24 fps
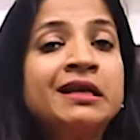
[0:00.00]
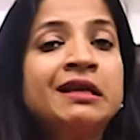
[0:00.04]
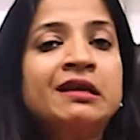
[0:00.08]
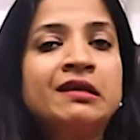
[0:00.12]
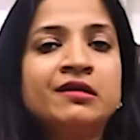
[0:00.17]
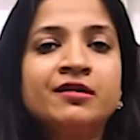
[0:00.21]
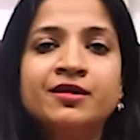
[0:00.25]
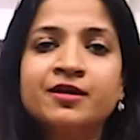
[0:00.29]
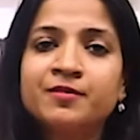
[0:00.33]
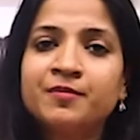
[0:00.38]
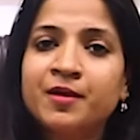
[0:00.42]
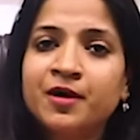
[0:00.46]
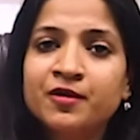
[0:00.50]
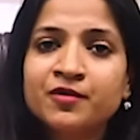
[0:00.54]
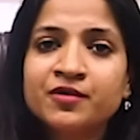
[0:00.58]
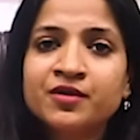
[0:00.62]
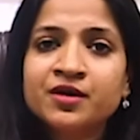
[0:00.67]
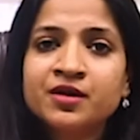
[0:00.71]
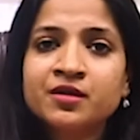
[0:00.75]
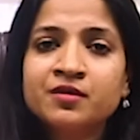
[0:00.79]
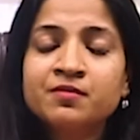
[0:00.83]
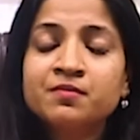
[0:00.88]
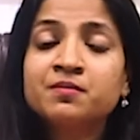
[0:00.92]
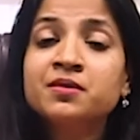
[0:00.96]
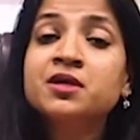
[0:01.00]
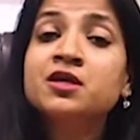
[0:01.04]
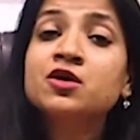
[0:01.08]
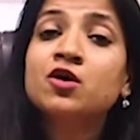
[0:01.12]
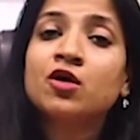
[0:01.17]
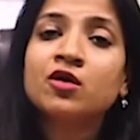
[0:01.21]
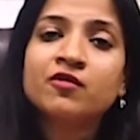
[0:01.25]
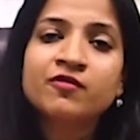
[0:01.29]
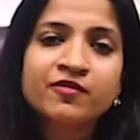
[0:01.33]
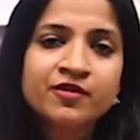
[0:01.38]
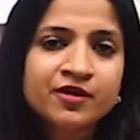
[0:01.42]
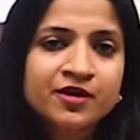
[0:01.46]
clear about it, be
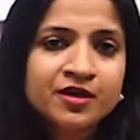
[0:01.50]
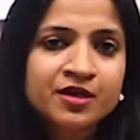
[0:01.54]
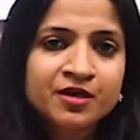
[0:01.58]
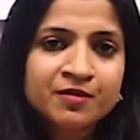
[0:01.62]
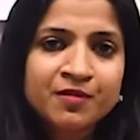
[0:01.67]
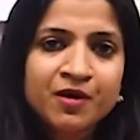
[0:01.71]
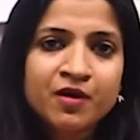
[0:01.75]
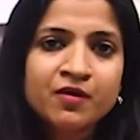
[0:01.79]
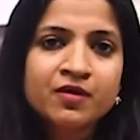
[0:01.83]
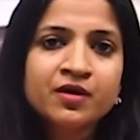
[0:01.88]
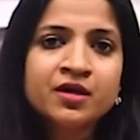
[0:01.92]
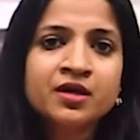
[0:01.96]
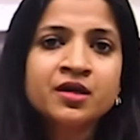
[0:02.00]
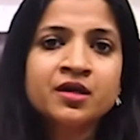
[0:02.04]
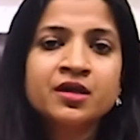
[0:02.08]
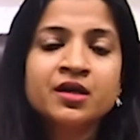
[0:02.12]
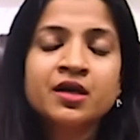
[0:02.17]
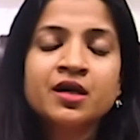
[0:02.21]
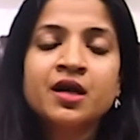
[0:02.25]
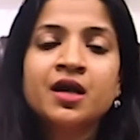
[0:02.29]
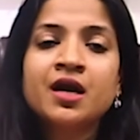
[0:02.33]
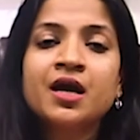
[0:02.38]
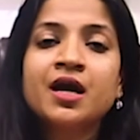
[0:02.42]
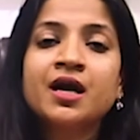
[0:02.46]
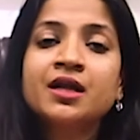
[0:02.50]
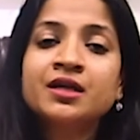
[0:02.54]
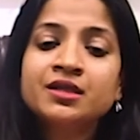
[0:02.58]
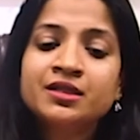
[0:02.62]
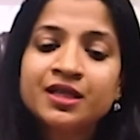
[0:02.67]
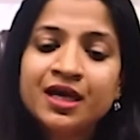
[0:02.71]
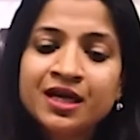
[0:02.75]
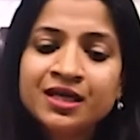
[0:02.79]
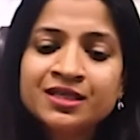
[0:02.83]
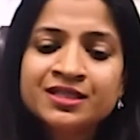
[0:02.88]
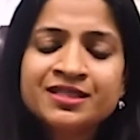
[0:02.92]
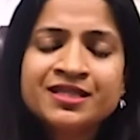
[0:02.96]
confident about it. And
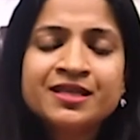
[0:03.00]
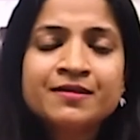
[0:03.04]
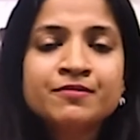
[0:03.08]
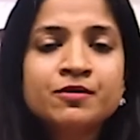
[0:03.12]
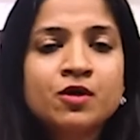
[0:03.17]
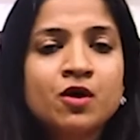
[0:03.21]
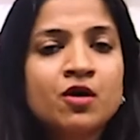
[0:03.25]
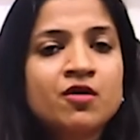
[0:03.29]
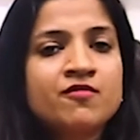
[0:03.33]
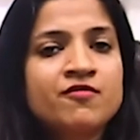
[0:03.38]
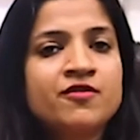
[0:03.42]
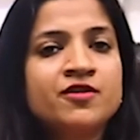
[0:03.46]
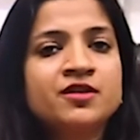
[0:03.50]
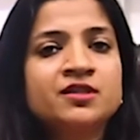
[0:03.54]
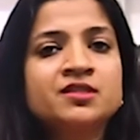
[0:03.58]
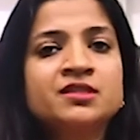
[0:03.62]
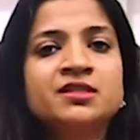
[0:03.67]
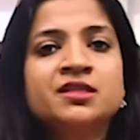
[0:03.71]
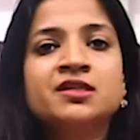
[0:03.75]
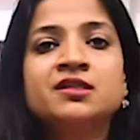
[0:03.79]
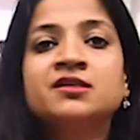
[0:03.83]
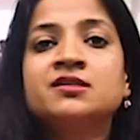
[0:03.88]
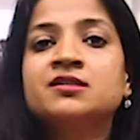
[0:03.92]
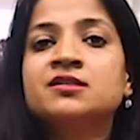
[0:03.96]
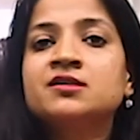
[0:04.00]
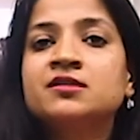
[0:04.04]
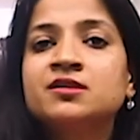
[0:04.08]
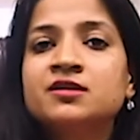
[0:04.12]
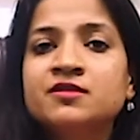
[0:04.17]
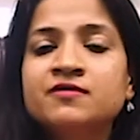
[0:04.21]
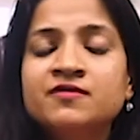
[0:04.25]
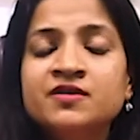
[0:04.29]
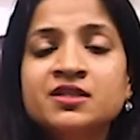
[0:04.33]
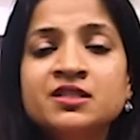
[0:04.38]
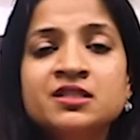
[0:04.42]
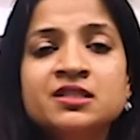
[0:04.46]
that same confidence and
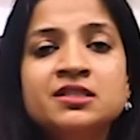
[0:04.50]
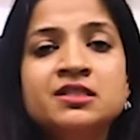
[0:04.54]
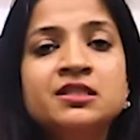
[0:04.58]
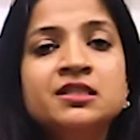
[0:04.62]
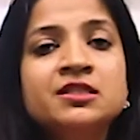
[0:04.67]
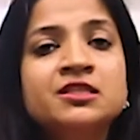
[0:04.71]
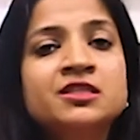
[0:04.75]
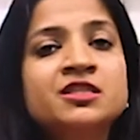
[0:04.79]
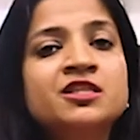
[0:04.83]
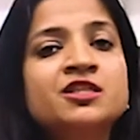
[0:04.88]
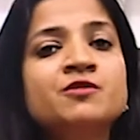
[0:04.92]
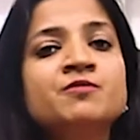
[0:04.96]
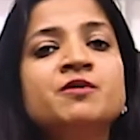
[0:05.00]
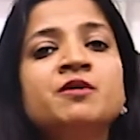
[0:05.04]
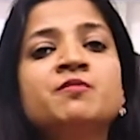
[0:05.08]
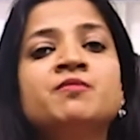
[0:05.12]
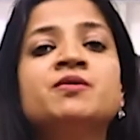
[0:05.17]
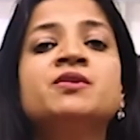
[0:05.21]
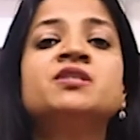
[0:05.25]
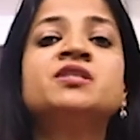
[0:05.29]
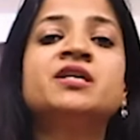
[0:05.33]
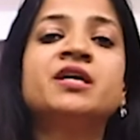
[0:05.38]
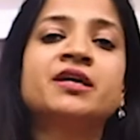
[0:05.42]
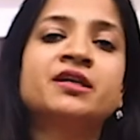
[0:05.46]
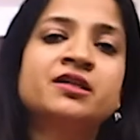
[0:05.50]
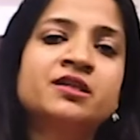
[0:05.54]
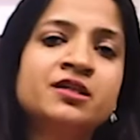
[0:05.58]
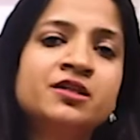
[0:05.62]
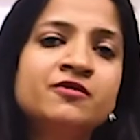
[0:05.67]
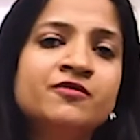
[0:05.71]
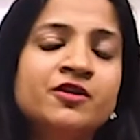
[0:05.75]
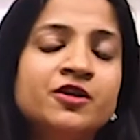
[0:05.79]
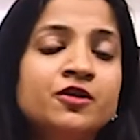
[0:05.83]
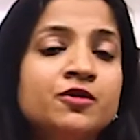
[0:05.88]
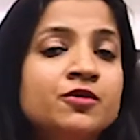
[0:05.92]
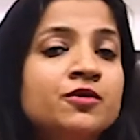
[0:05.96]
assertiveness needs to be
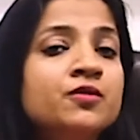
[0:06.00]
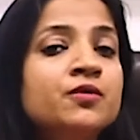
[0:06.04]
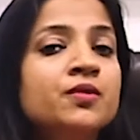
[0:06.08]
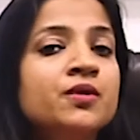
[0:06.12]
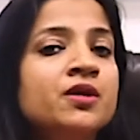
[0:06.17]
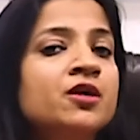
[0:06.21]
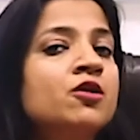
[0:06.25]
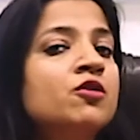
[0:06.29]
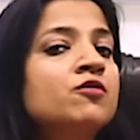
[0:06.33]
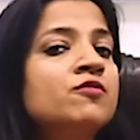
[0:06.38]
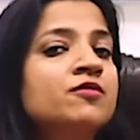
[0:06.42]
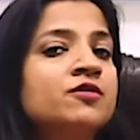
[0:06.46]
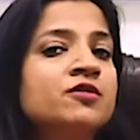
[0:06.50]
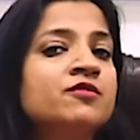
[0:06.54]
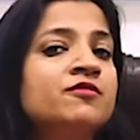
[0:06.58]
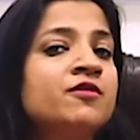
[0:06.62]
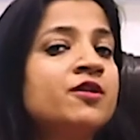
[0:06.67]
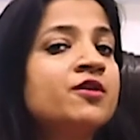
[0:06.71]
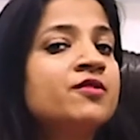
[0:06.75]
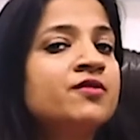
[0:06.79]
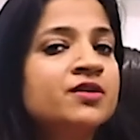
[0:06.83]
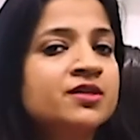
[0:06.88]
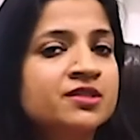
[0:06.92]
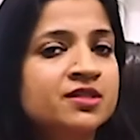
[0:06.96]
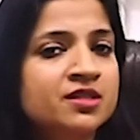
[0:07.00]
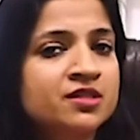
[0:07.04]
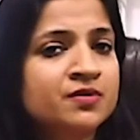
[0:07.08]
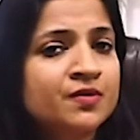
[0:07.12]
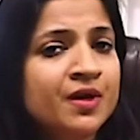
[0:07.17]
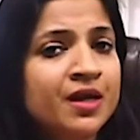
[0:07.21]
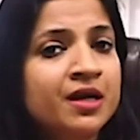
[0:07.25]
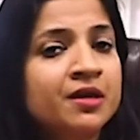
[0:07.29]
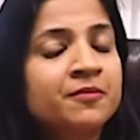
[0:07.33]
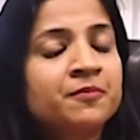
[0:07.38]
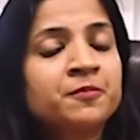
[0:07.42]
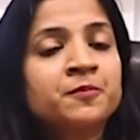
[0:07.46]
projected when you're going out for the fundraise as
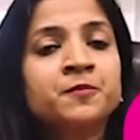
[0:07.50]
well.